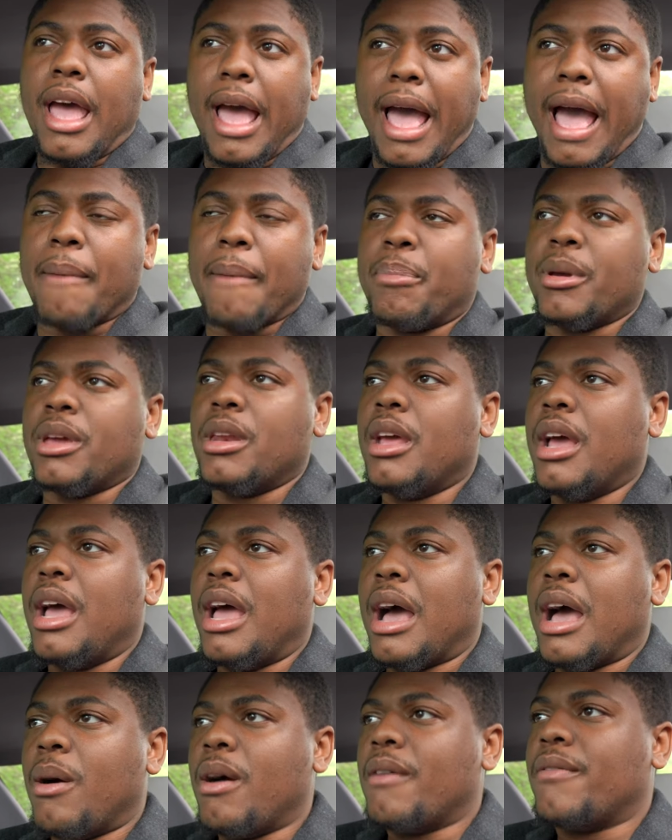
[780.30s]
happen
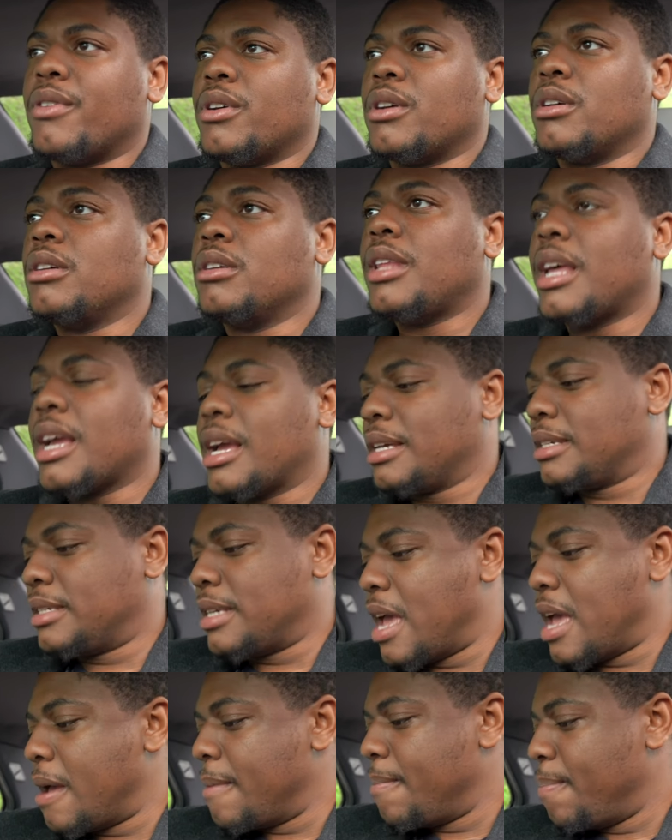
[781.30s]
however like i
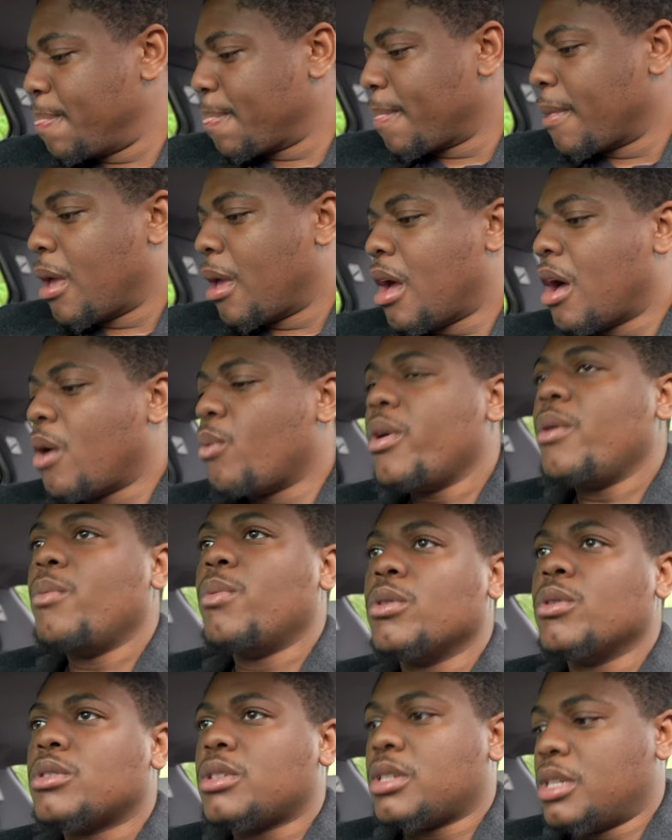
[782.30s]
said uh, we
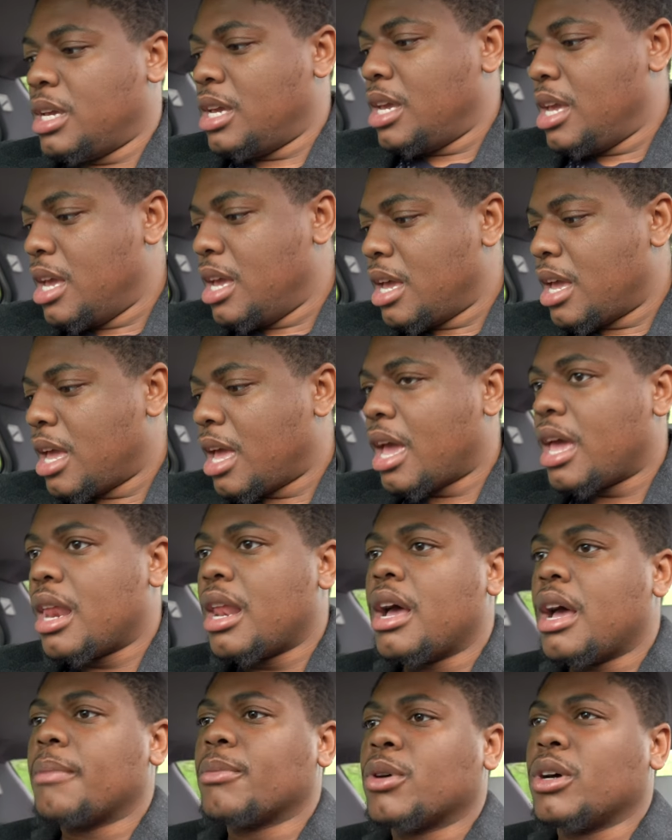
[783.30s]
will see and
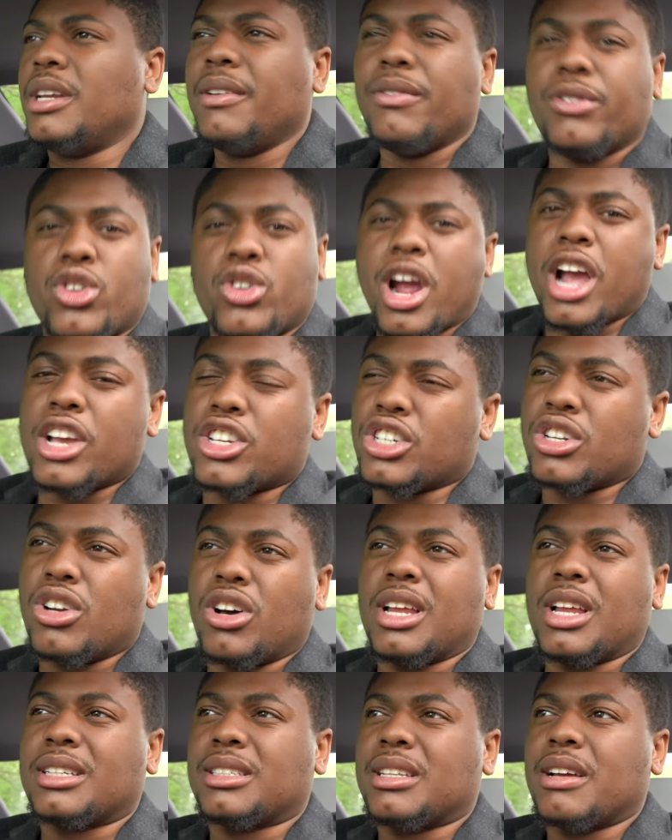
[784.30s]
uh, i'm gonna leave traction
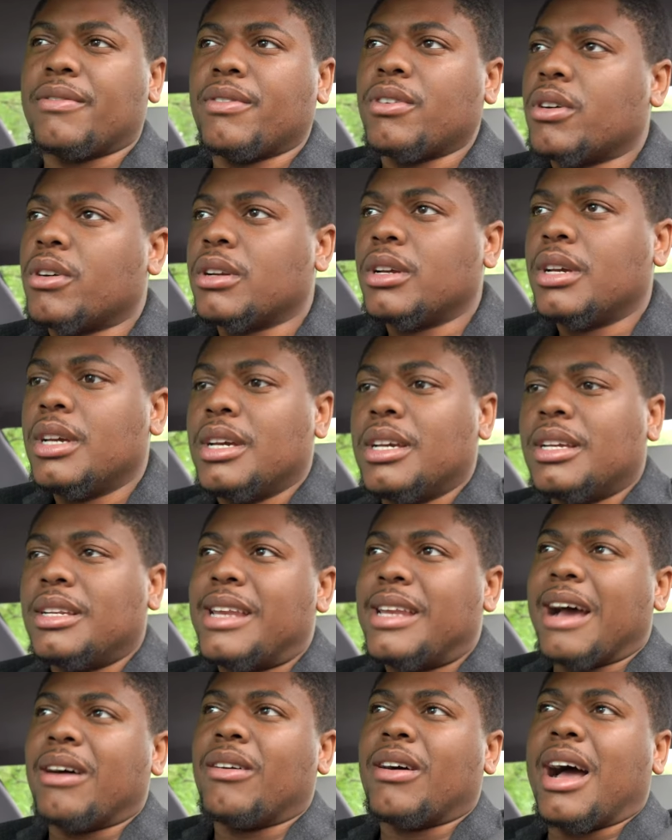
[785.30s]
all that stuff on
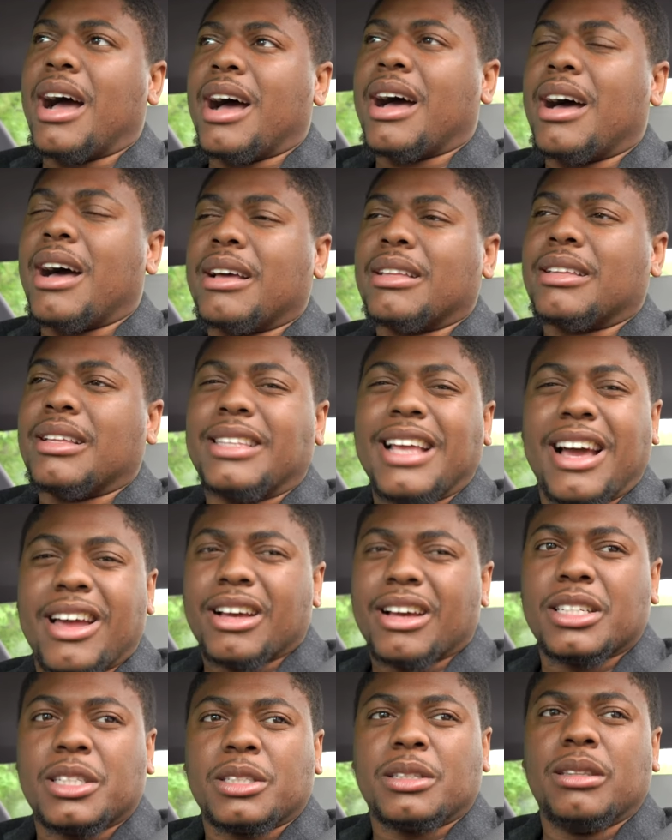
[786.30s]
doubt uh doubt
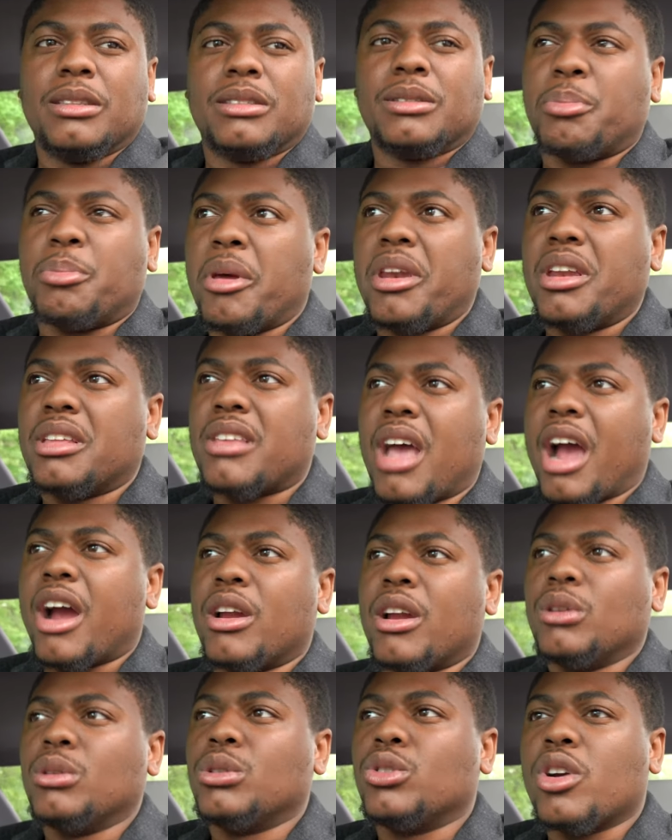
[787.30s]
i'll spin the
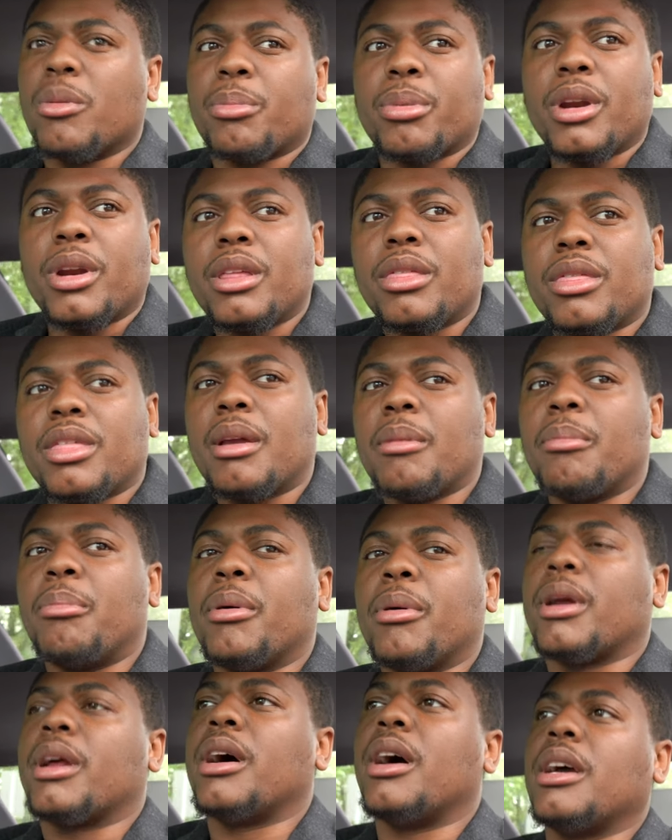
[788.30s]
tire lose grip or anything
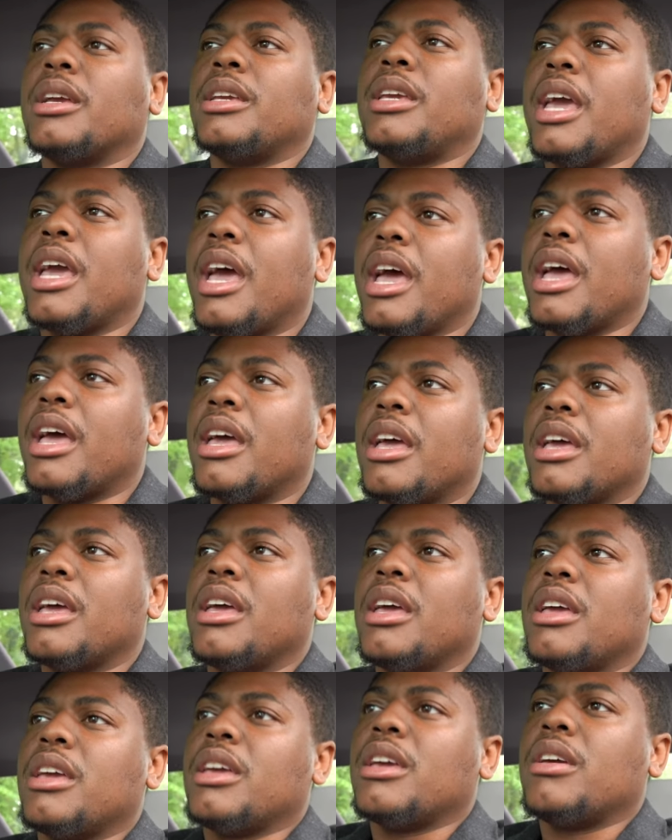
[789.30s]
but uh yeah
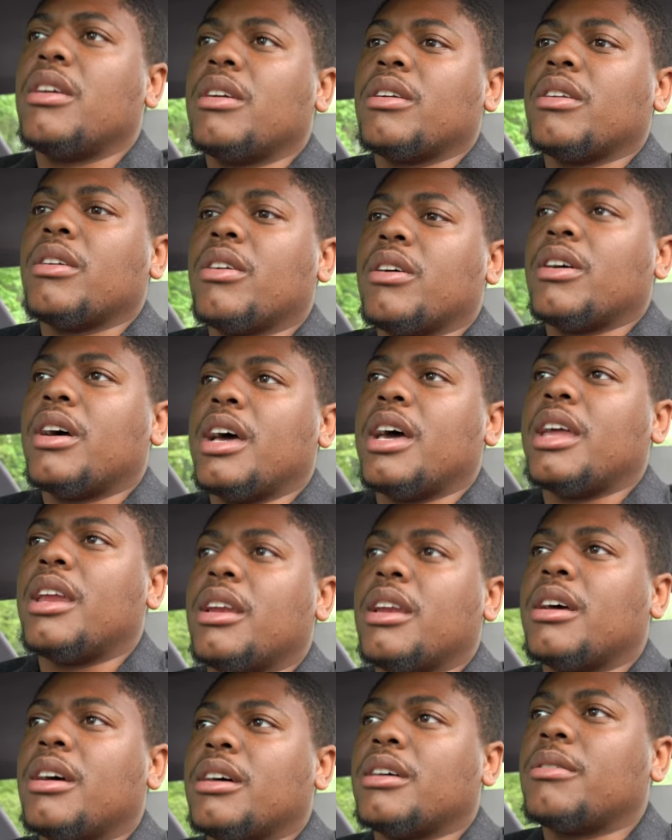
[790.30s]
go ahead
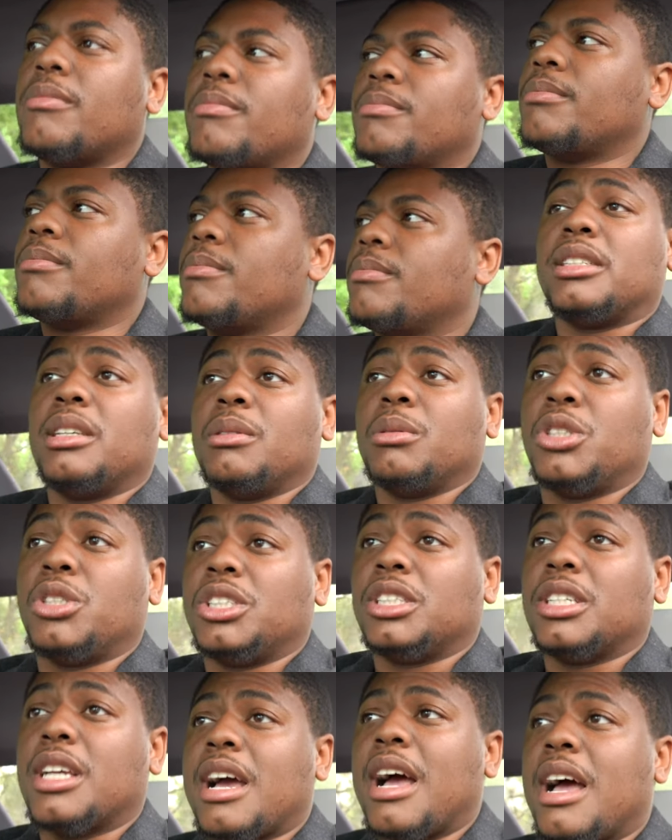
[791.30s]
and um, see what
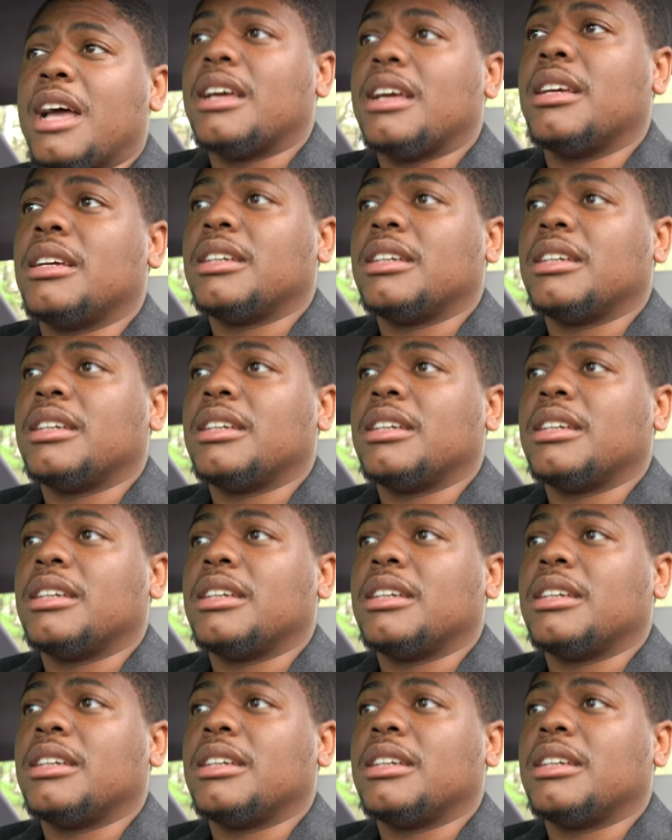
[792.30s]
she's got.